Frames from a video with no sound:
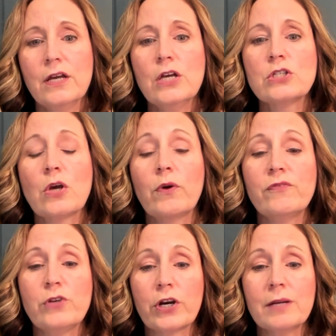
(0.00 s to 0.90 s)
So
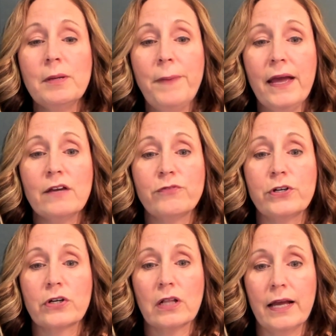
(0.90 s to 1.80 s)
if you're going to be paying for
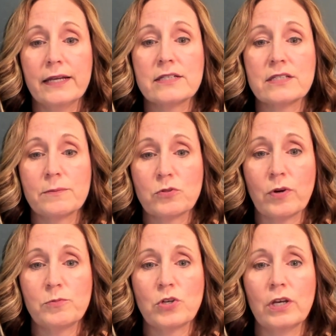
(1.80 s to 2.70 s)
your client's
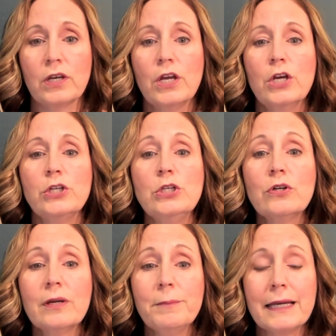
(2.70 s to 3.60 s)
subscription, you
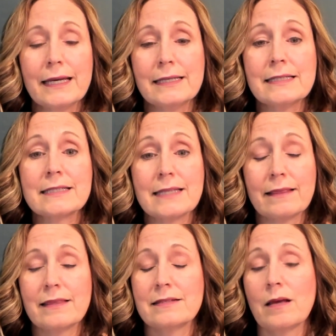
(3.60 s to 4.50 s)
can begin to
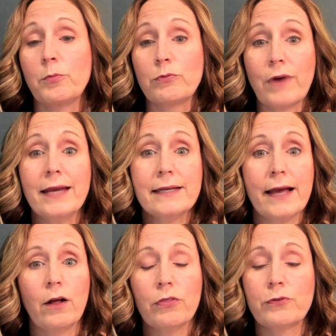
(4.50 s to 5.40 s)
set this up right
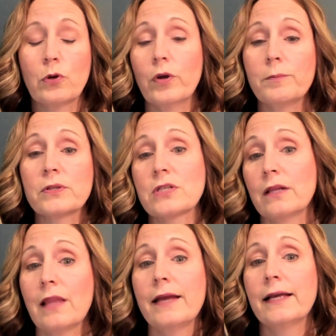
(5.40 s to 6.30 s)
now through QuickBooks
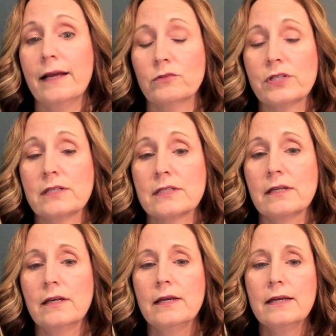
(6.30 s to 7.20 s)
Online Accountant.
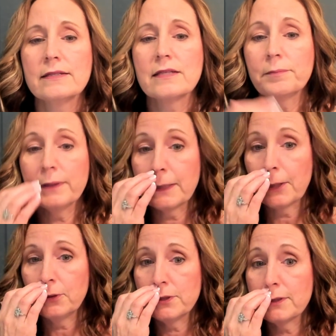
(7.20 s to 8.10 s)
Simply
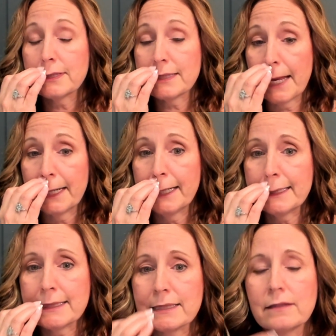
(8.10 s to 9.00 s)
go to
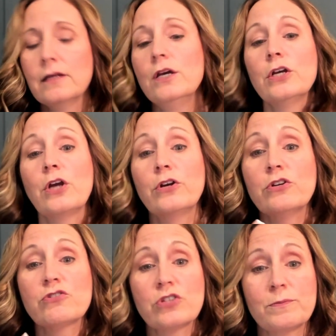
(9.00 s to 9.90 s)
Settings, go to
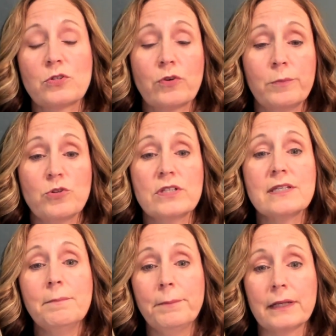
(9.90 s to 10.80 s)
your subscriptions
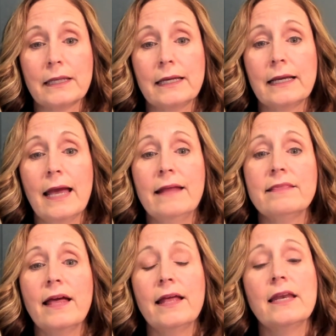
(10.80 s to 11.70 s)
and billing, and
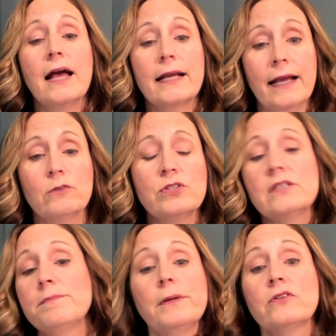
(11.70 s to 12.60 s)
then
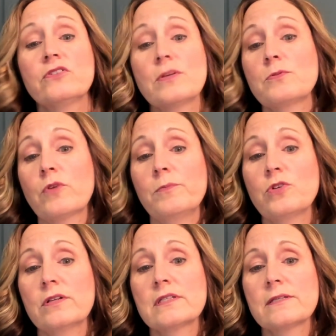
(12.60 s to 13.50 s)
accountant billed
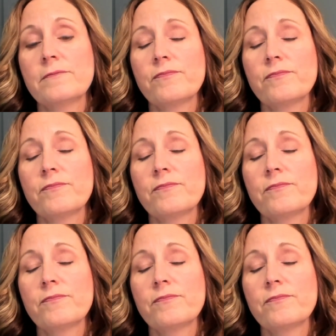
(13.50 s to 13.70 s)
subscriptions.